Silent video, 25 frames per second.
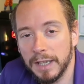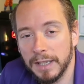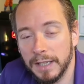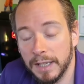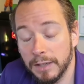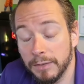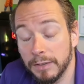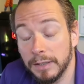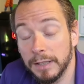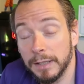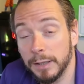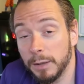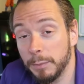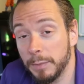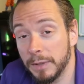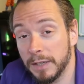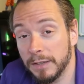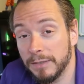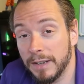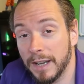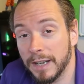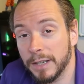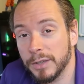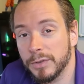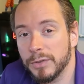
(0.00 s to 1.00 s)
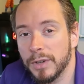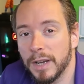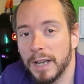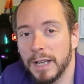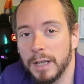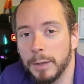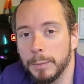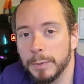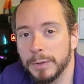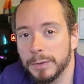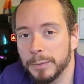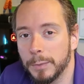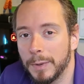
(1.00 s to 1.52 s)
give a little bit of extra
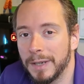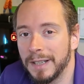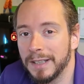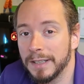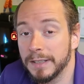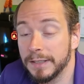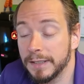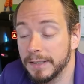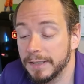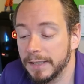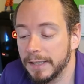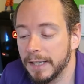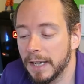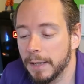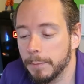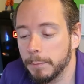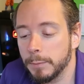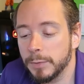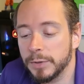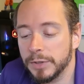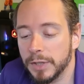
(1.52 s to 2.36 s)
help as well in the DM.